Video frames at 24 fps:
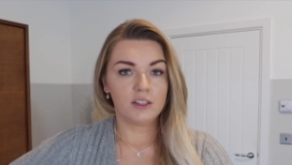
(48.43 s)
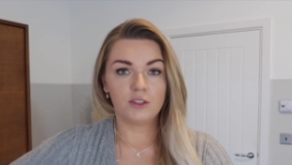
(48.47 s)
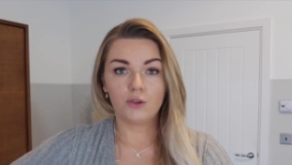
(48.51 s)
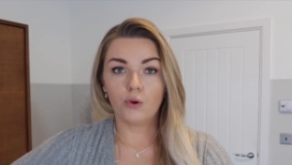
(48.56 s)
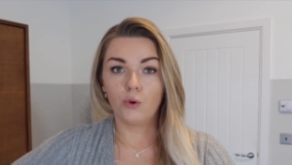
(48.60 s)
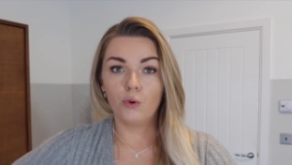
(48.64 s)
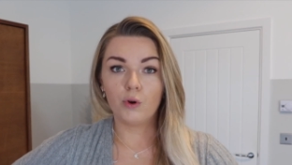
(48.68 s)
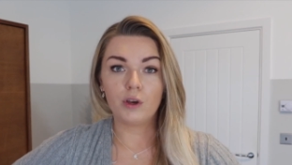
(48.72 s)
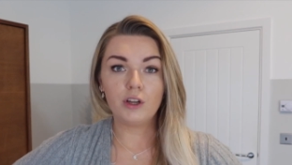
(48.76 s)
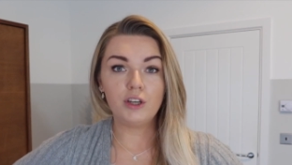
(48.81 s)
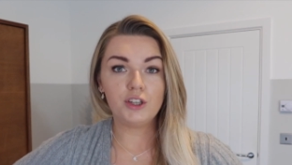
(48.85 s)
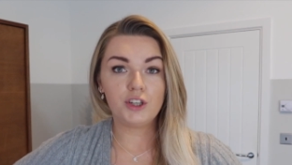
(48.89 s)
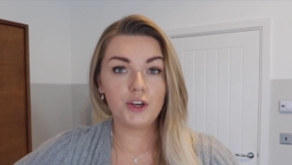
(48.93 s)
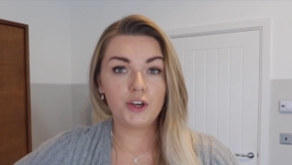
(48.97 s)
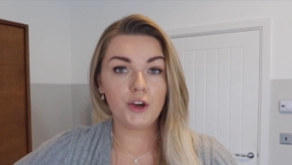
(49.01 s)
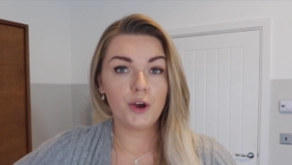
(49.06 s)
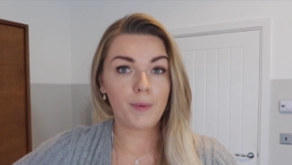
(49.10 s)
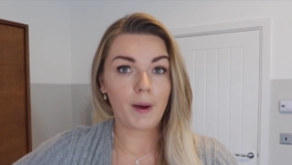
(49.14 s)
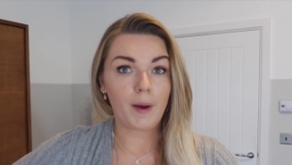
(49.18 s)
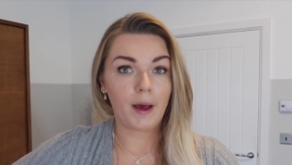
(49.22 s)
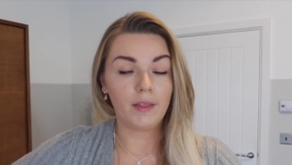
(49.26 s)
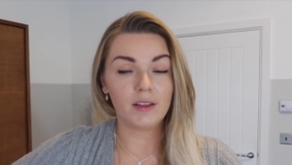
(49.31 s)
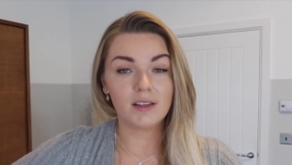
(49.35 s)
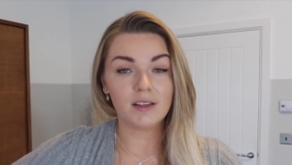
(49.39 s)
talking to you
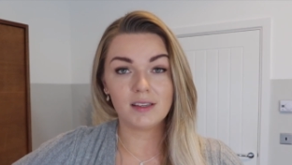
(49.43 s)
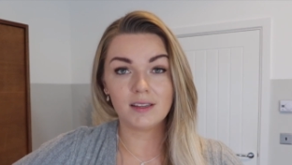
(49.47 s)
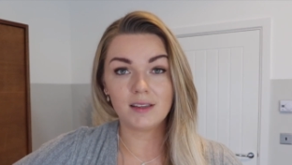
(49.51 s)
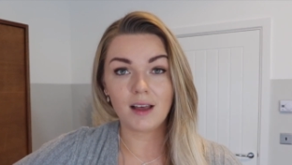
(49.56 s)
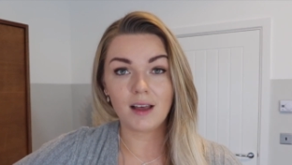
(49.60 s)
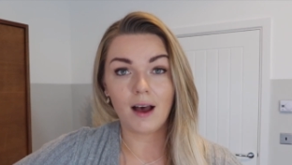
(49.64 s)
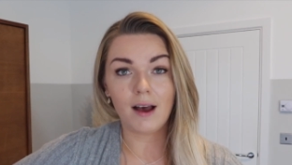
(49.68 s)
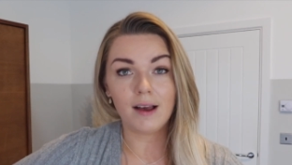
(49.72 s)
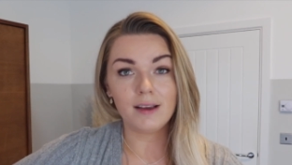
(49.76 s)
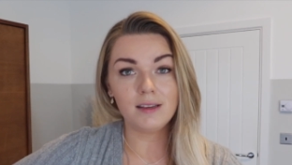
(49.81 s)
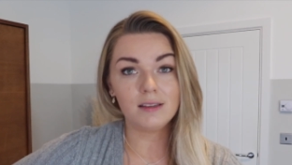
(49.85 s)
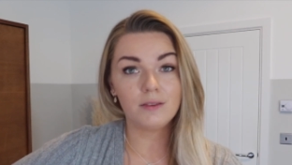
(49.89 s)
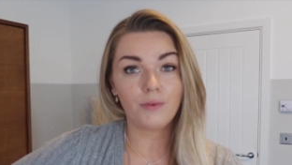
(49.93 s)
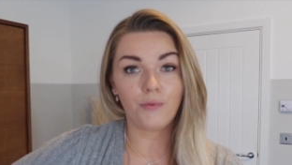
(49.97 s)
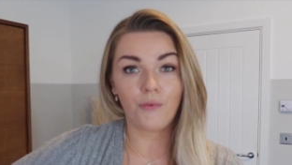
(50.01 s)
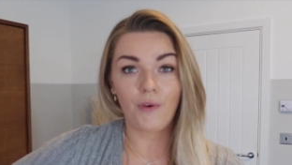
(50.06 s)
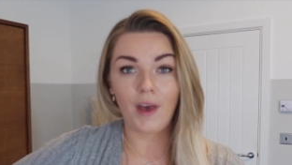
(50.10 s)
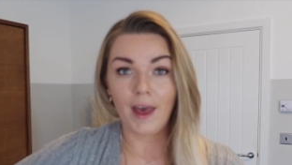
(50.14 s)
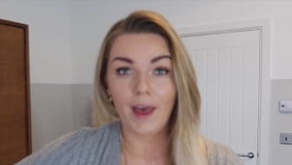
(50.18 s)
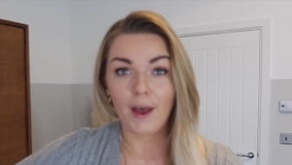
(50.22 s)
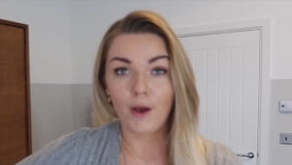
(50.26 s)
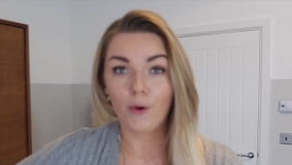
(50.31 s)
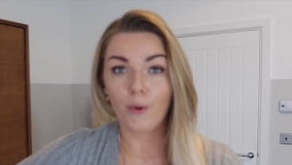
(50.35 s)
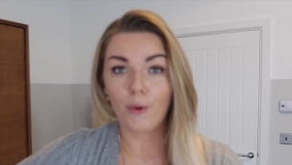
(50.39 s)
about the size,
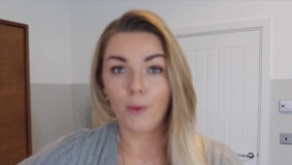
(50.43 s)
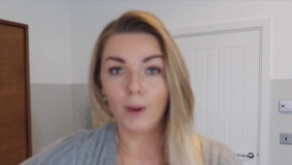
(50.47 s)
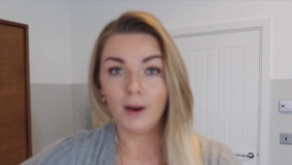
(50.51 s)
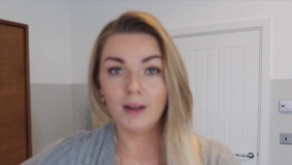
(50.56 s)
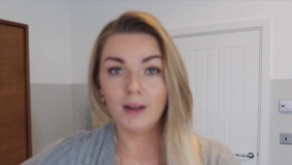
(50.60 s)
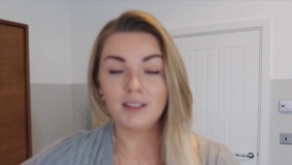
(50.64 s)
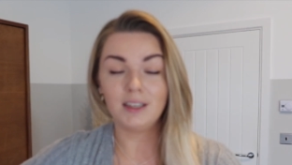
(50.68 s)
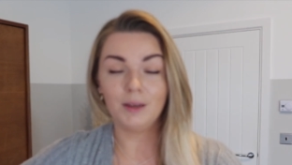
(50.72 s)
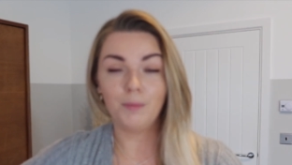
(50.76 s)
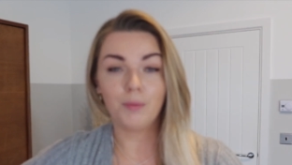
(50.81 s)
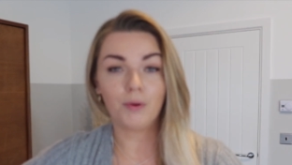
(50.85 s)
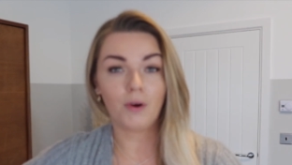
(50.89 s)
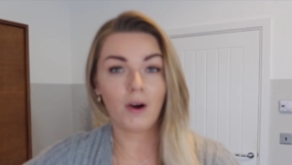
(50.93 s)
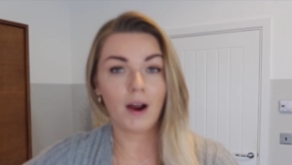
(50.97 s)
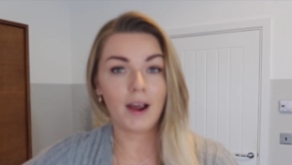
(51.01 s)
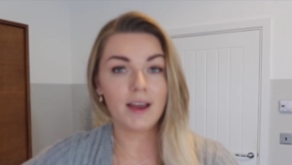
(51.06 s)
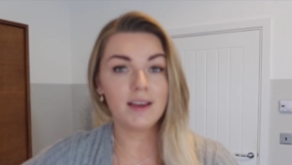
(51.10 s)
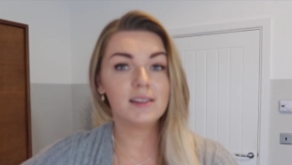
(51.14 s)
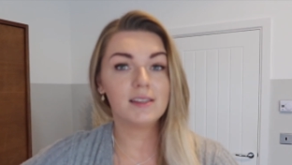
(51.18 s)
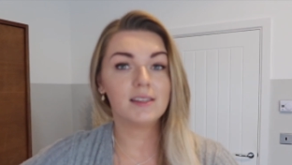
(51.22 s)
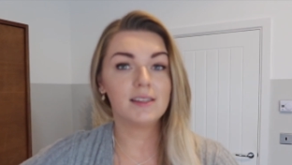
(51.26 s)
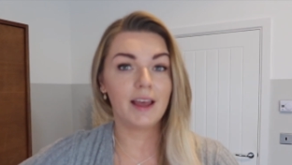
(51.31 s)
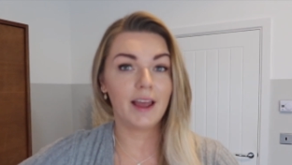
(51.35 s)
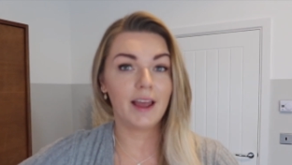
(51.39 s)
fit, quality,
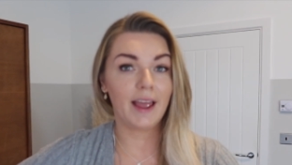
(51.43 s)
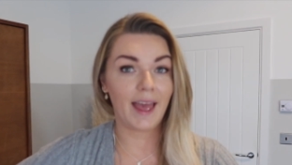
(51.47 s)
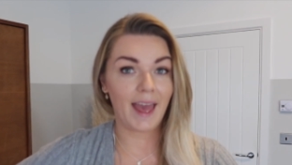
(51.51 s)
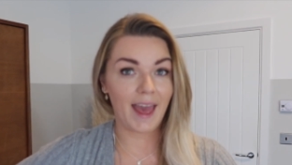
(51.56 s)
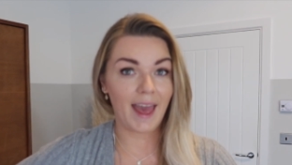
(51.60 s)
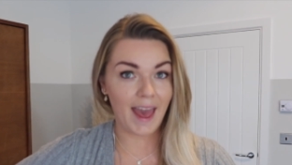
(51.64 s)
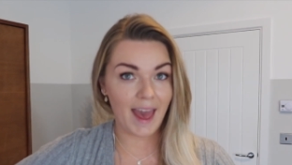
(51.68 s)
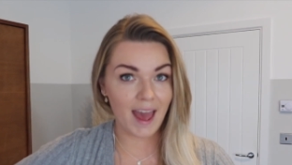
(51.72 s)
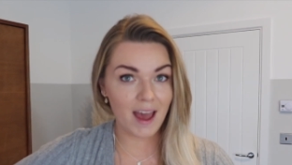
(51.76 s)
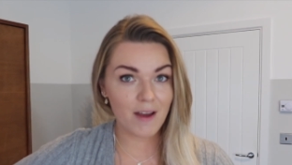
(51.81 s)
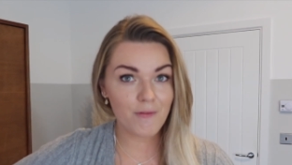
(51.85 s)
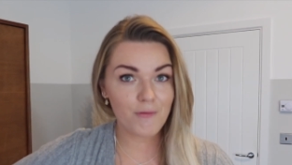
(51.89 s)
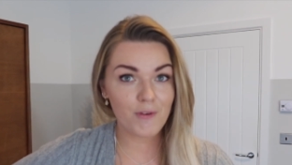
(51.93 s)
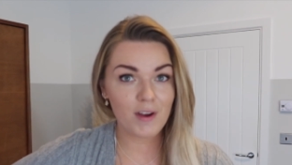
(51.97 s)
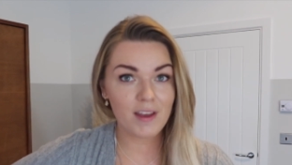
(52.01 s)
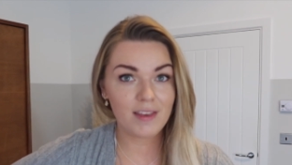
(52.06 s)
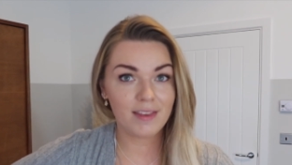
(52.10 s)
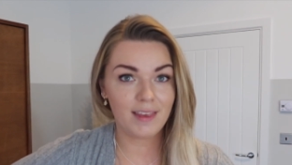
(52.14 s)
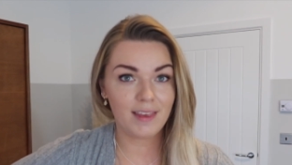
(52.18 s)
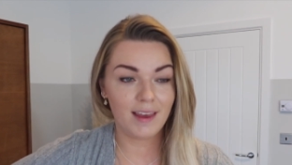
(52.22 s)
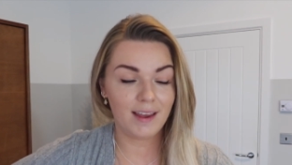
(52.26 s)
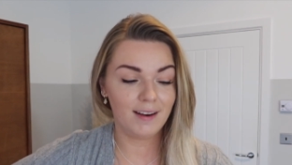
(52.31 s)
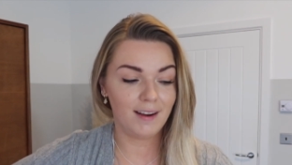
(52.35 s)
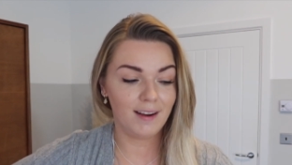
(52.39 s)
pricing,
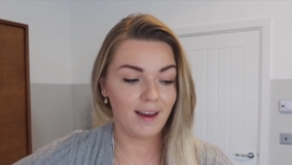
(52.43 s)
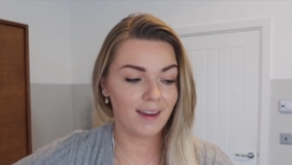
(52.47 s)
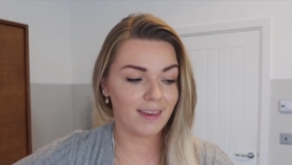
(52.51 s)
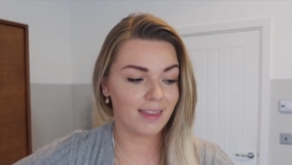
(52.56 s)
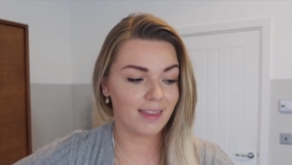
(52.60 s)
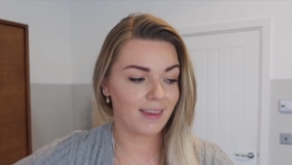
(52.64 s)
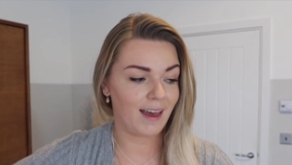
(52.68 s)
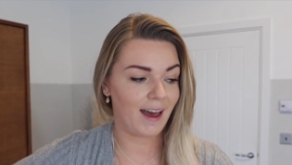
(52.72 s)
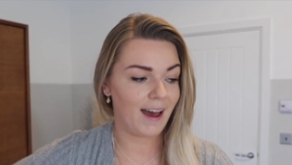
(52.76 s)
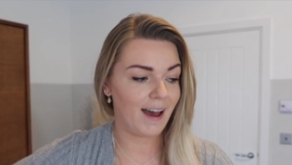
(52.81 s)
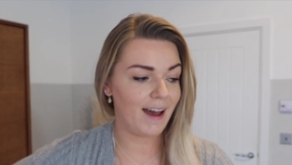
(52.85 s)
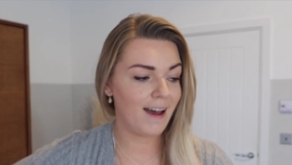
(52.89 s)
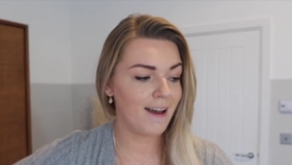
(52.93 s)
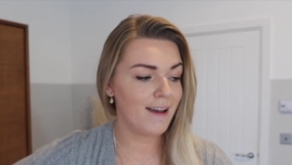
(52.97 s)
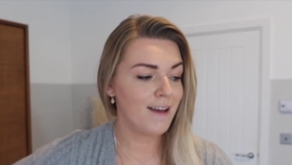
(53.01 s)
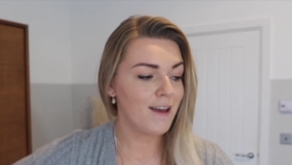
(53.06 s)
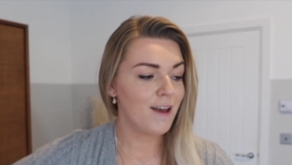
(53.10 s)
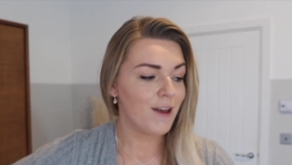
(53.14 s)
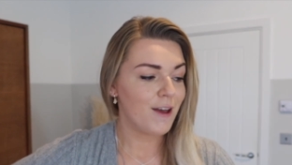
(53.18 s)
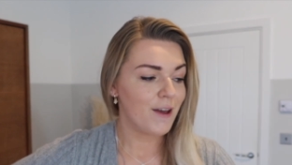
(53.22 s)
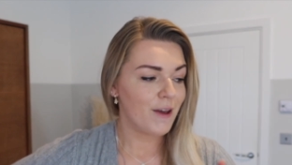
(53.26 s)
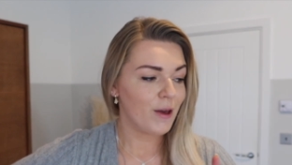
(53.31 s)
everything like that.